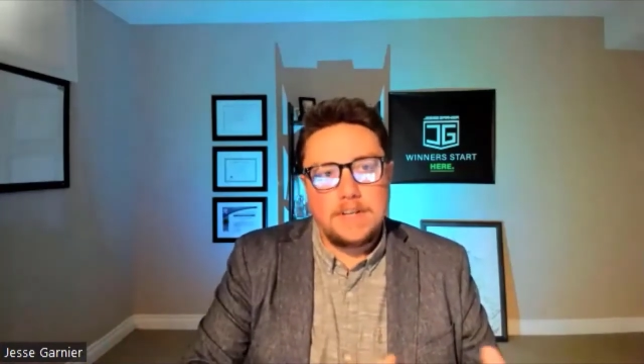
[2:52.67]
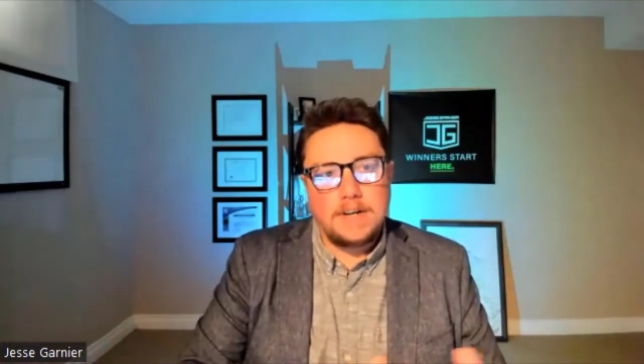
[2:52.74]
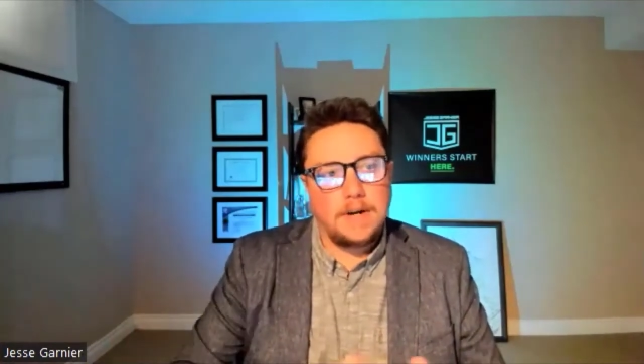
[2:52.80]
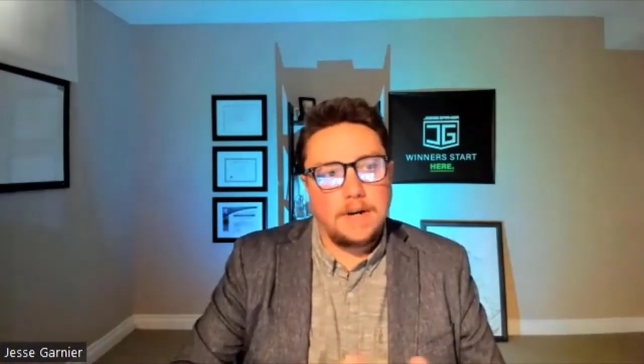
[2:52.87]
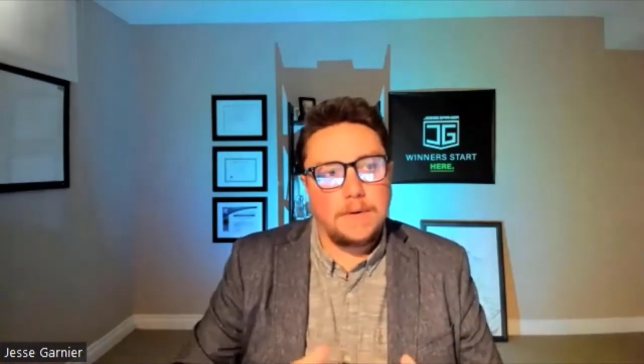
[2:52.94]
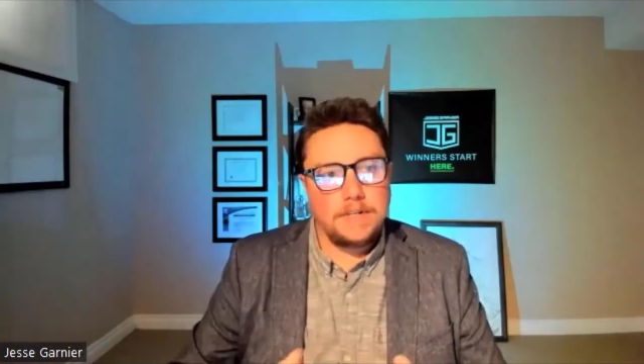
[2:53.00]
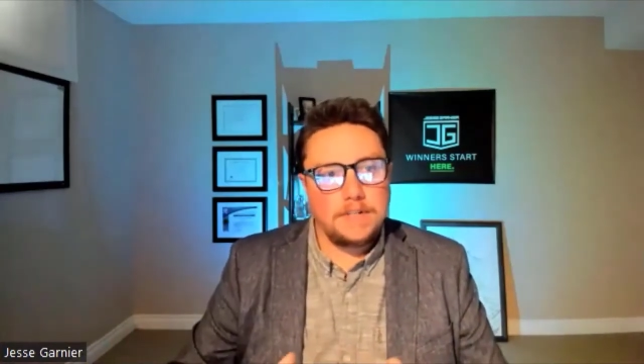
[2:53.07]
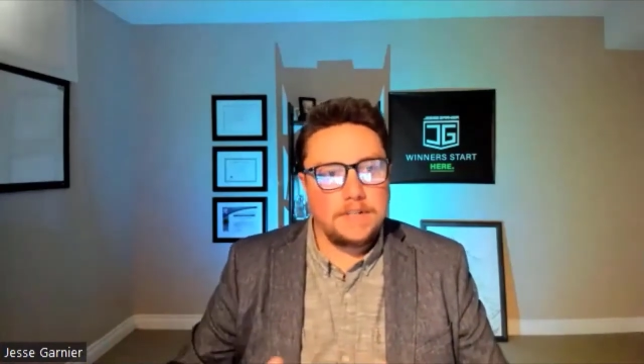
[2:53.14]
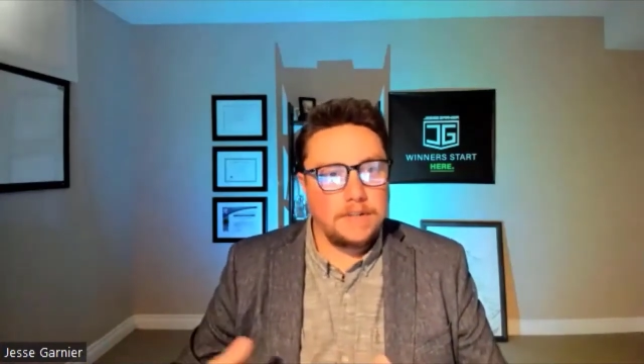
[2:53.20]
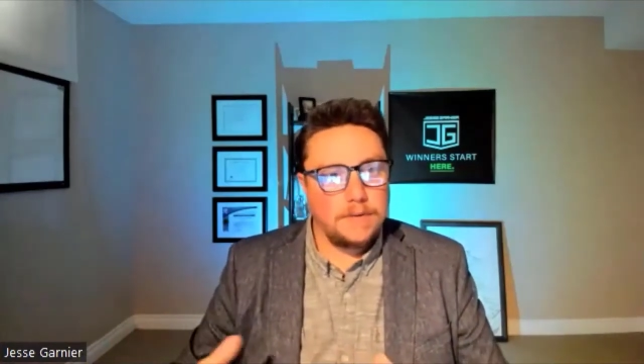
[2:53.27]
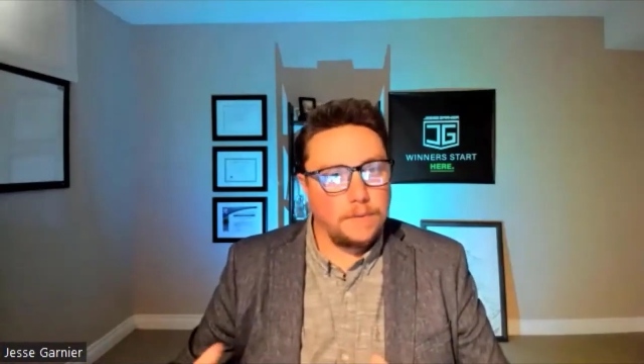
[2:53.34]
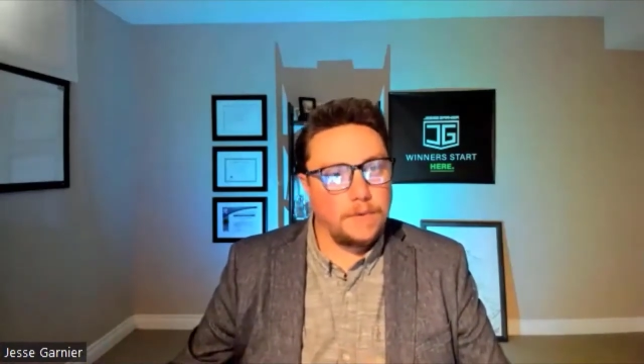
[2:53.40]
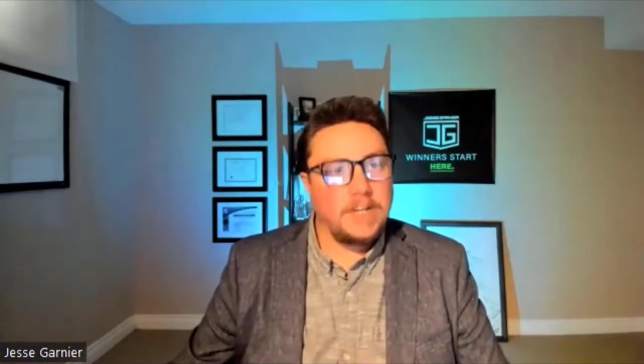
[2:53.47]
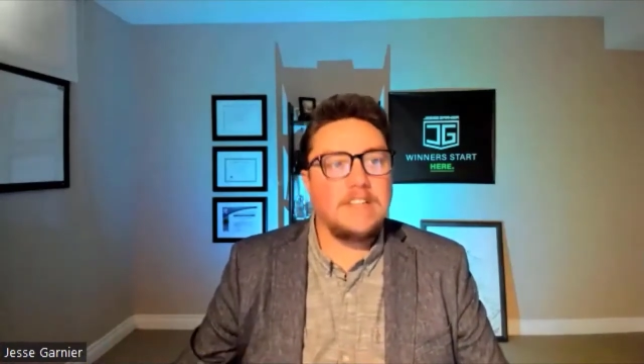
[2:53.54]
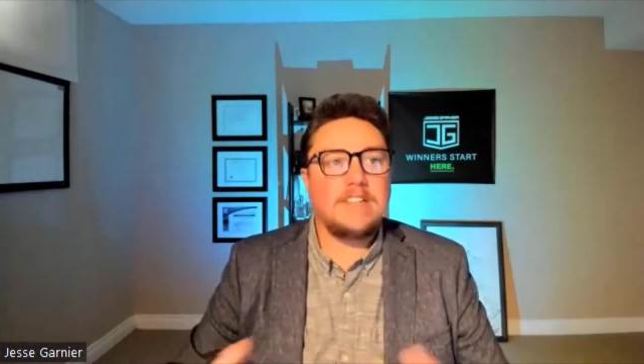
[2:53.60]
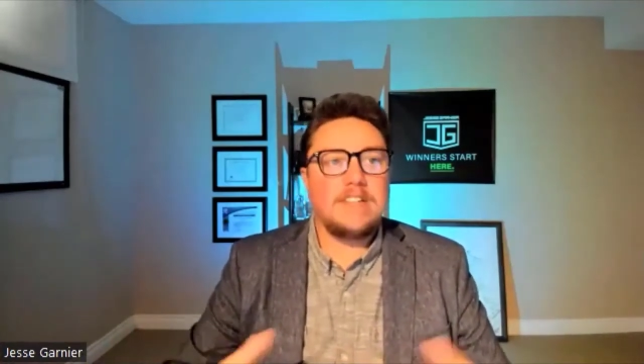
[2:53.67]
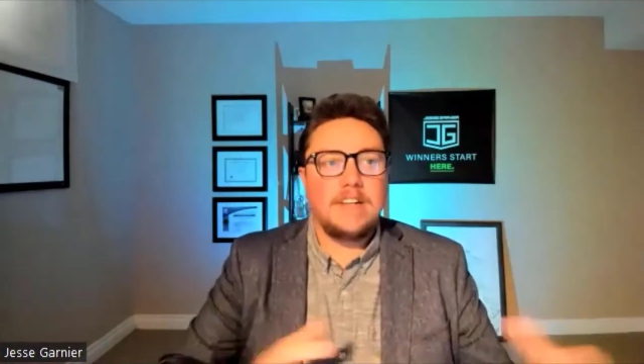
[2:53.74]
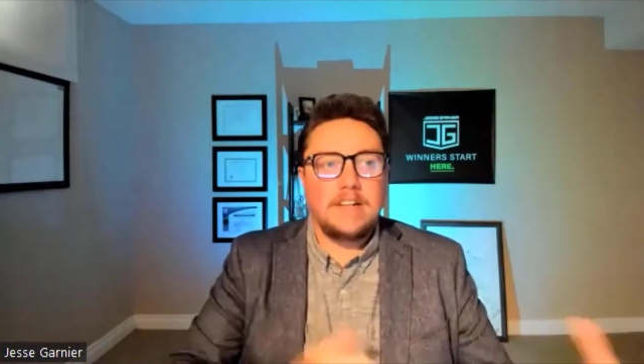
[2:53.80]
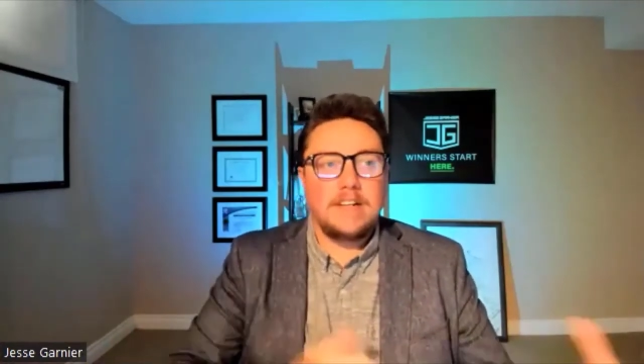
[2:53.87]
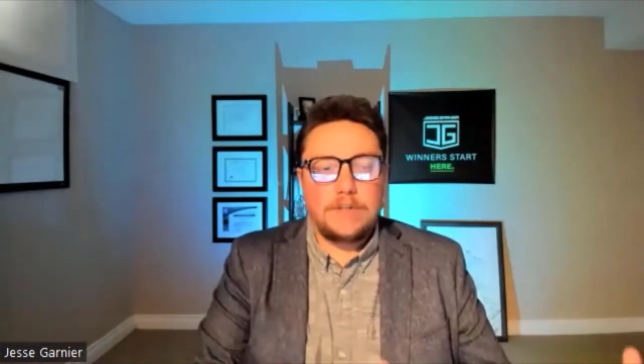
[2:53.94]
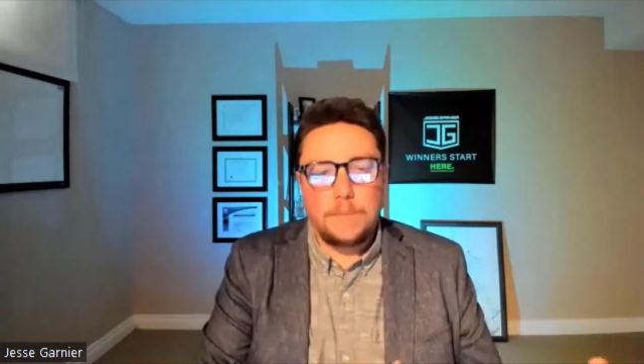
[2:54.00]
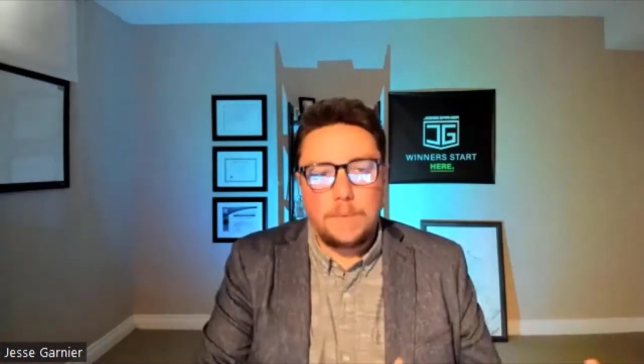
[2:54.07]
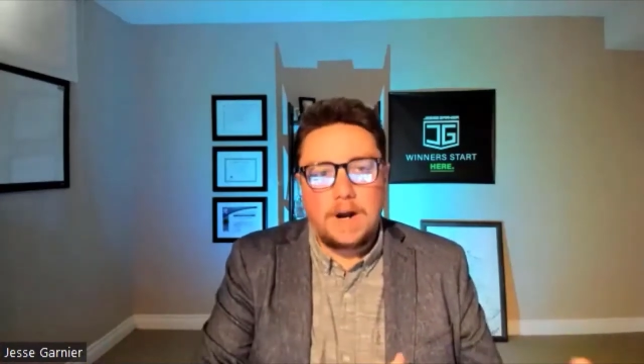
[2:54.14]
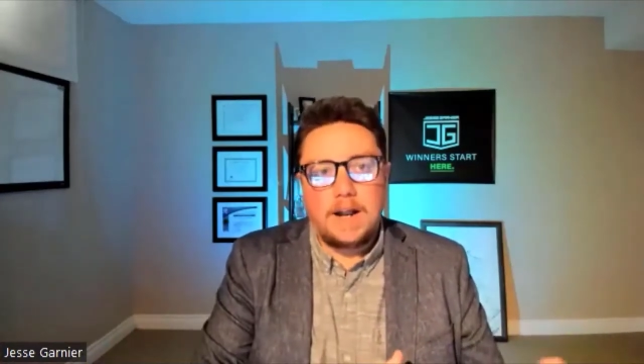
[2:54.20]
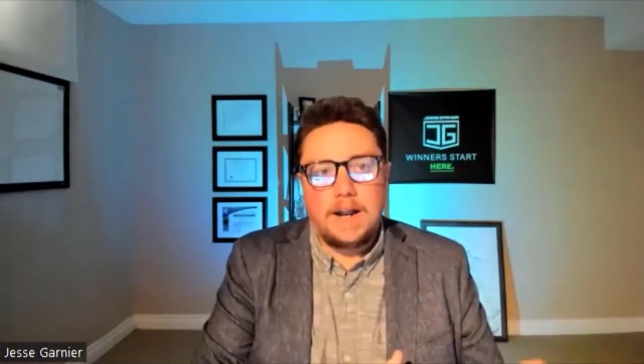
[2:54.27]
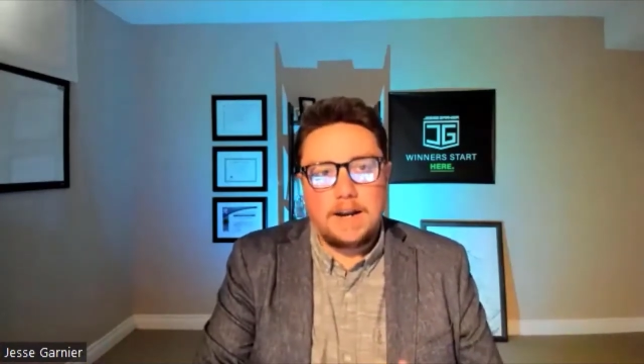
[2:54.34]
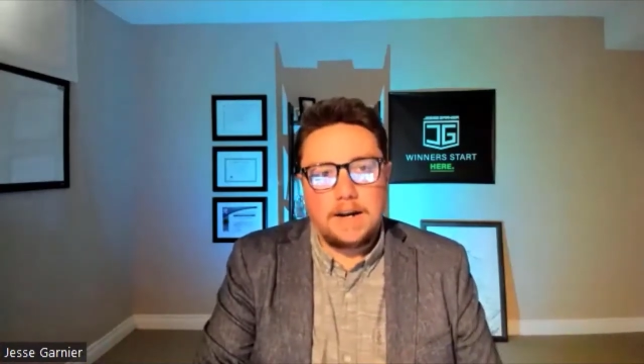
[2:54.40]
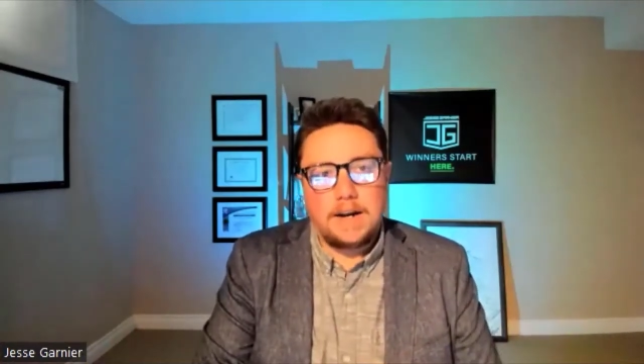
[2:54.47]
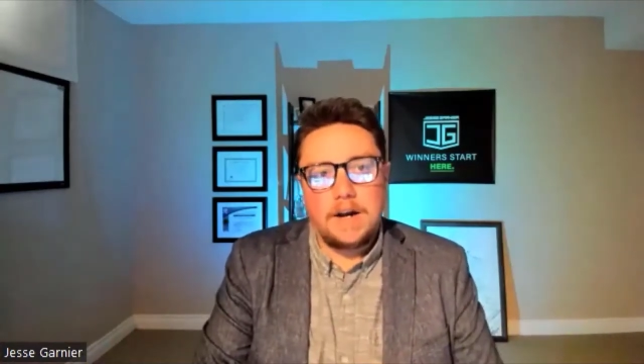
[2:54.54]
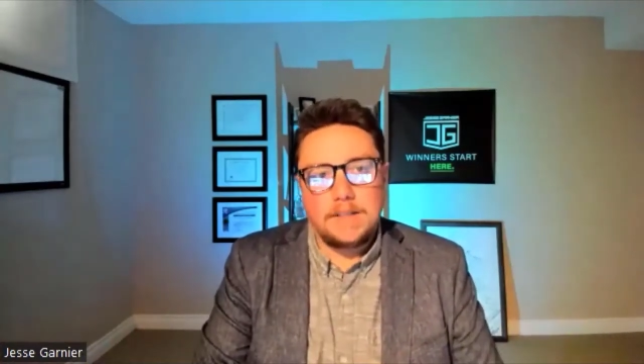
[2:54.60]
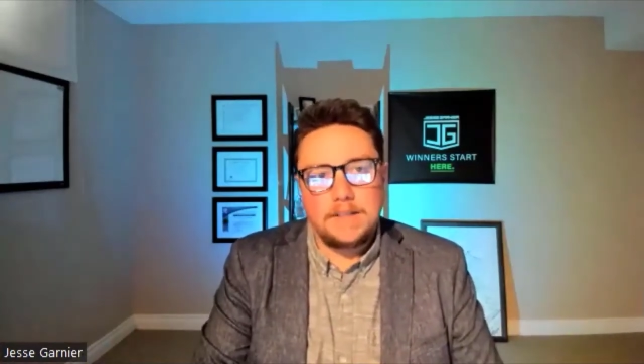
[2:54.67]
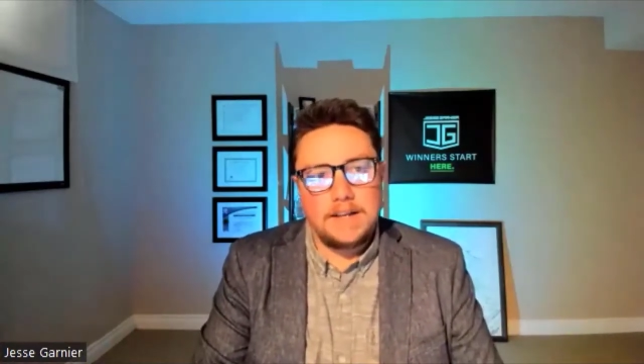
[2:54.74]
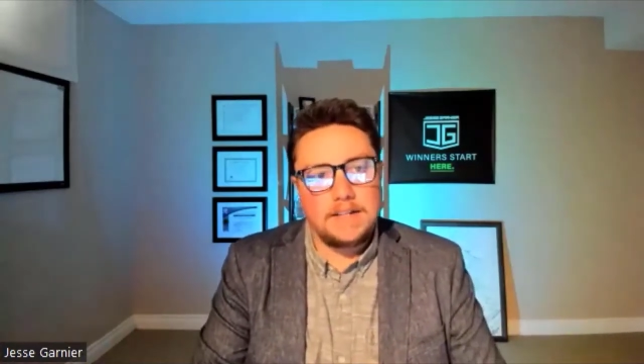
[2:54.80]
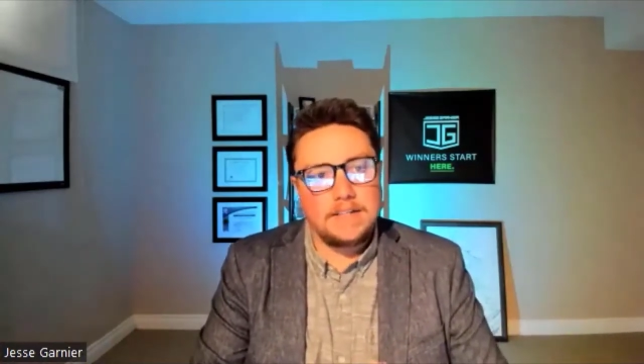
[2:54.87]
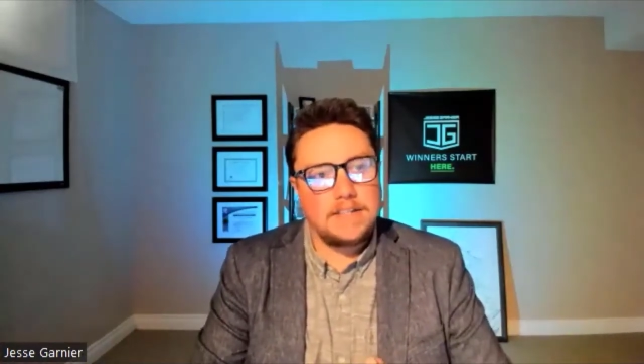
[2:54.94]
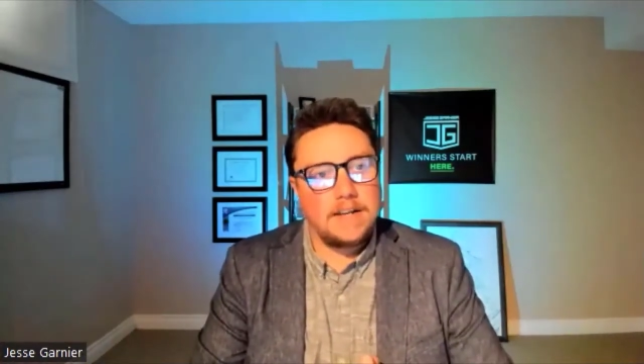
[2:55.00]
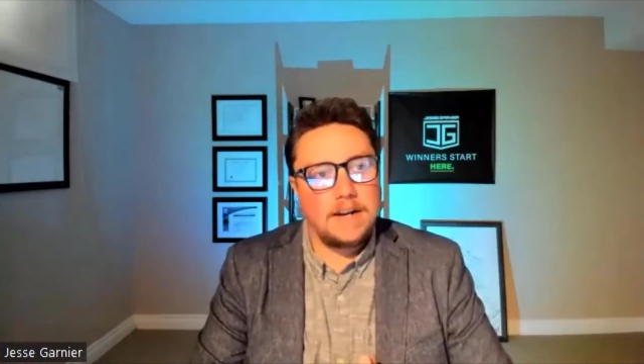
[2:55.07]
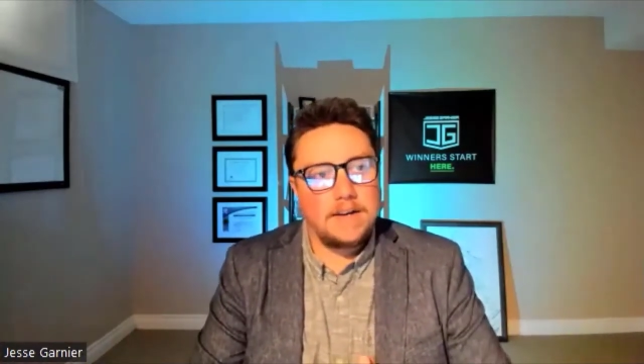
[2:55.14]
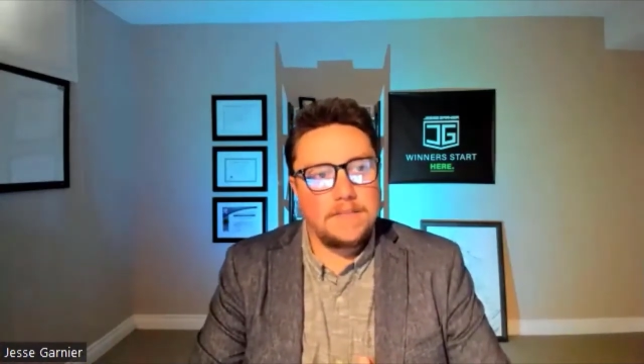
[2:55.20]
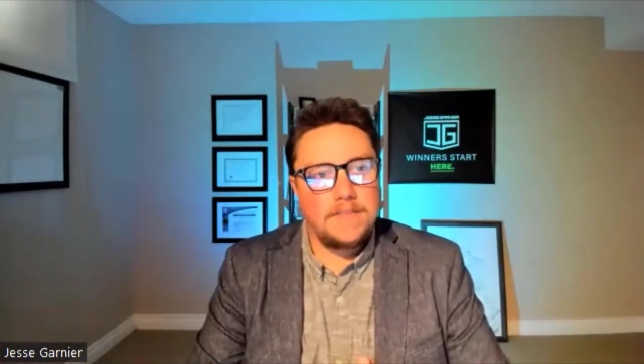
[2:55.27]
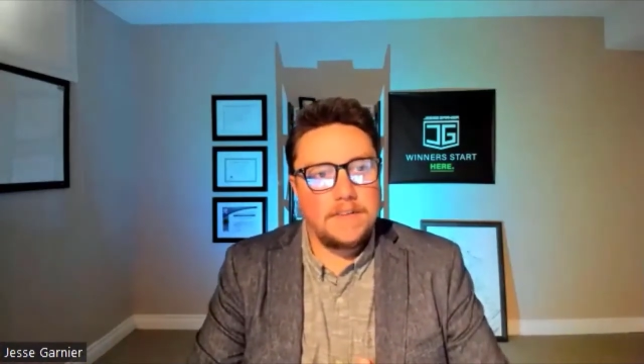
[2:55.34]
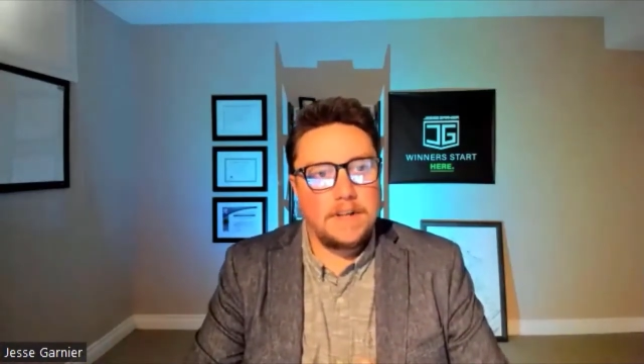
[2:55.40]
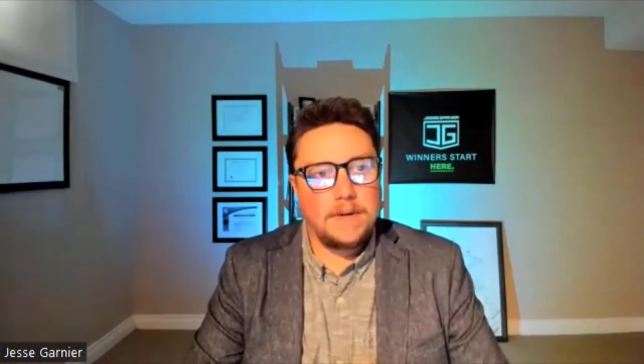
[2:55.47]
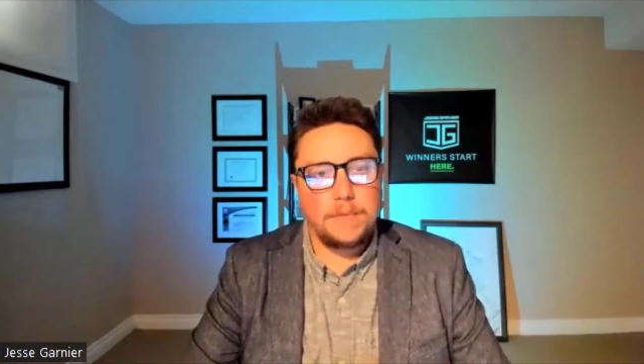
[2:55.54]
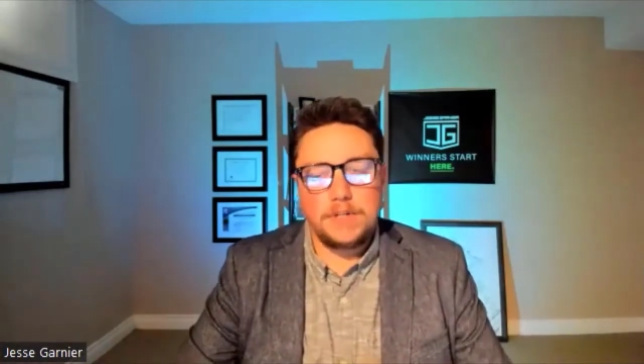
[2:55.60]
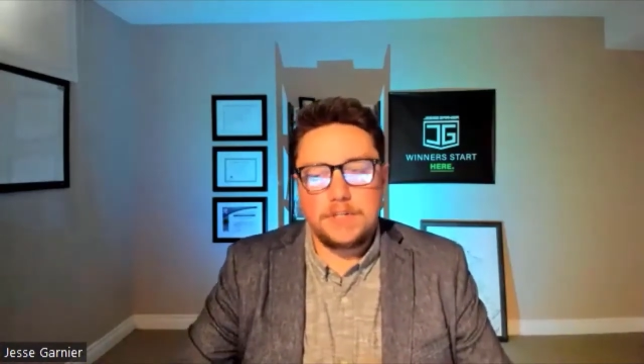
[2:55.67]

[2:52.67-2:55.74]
that go into the reasoning to why I got that set up for them,